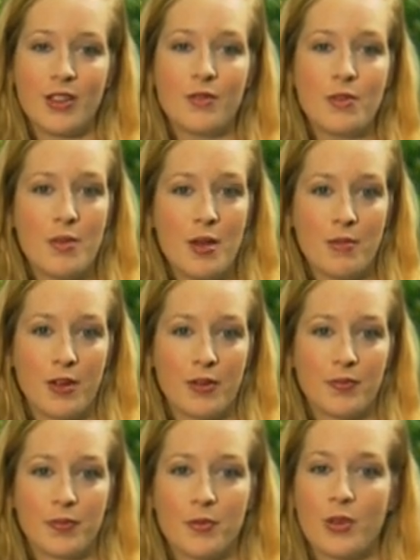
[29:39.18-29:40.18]
Remember,
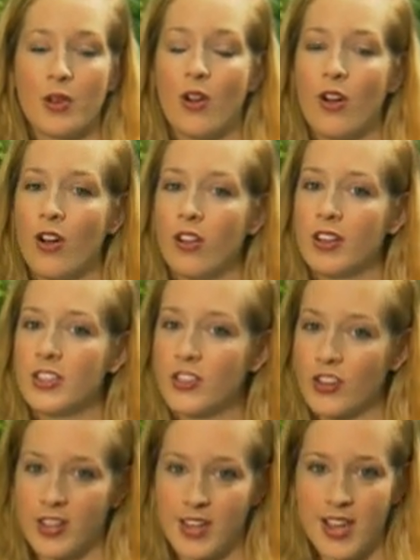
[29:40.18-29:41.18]
we are all
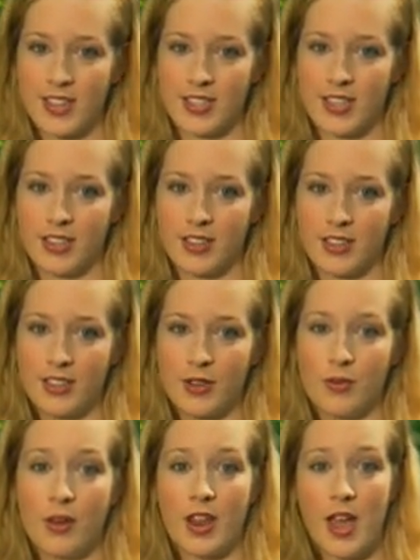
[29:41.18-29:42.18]
interconnected.
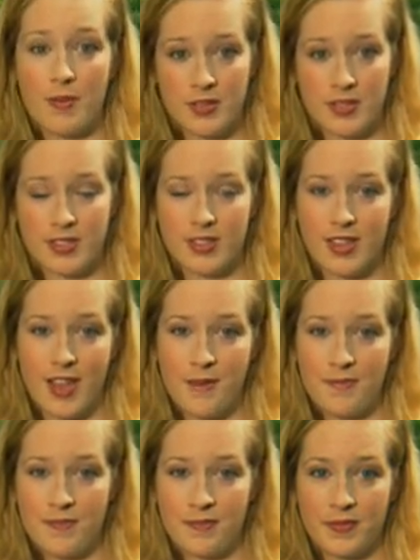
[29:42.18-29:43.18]
What happens to
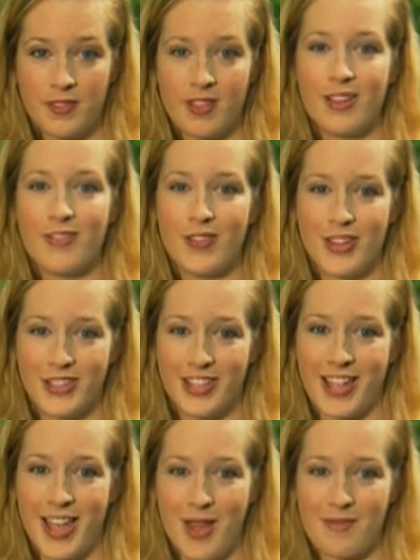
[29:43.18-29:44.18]
them
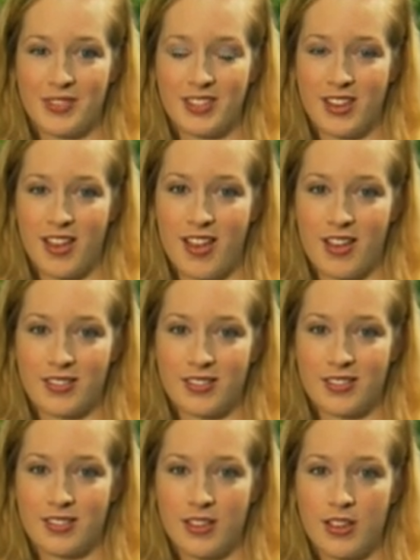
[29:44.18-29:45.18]
eventually happens to
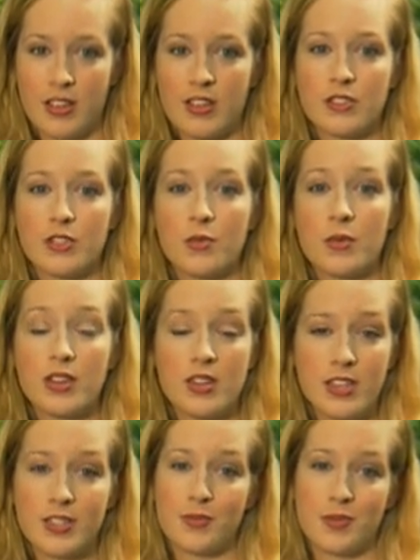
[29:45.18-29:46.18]
us. so we
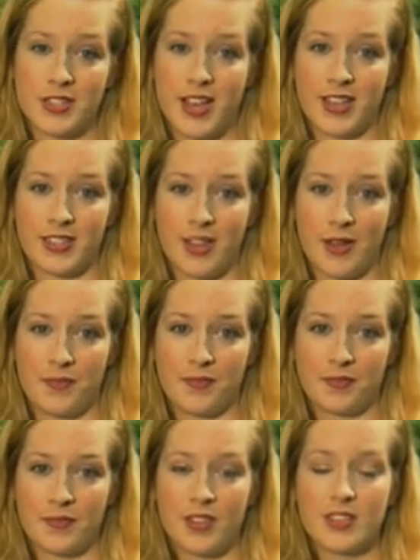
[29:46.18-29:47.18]
need to protect them.
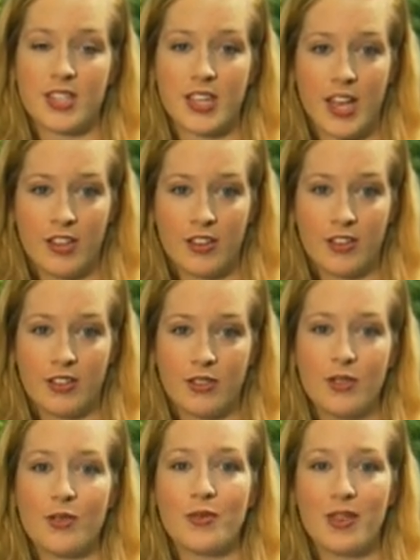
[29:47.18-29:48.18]
Together,
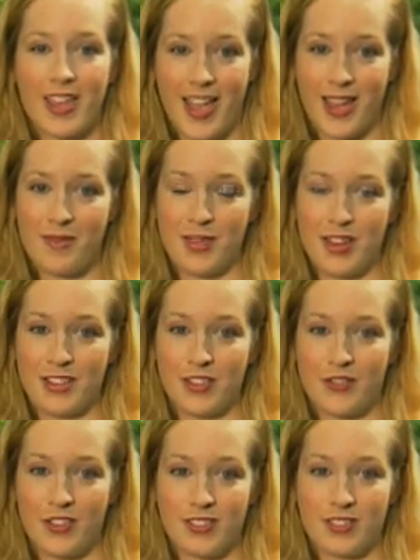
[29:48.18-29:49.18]
we can make a
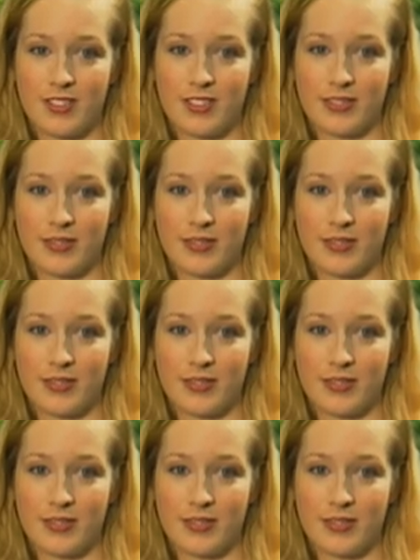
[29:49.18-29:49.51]
difference.